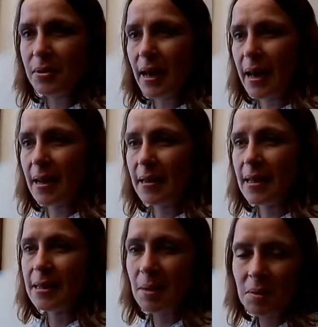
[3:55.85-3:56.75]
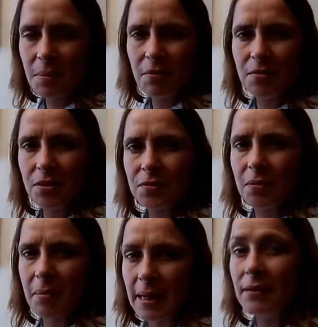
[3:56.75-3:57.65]
and there seem to be reviews from
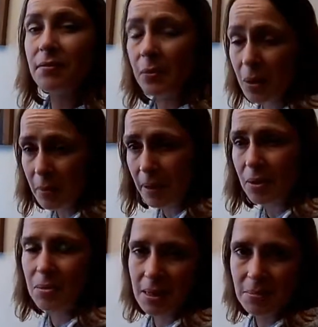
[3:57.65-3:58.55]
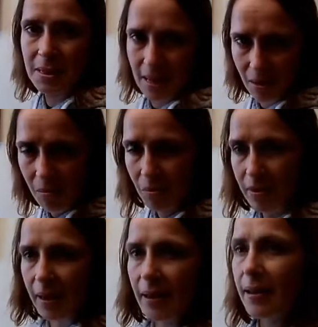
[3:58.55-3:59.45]
men and from women who seem to get on with it.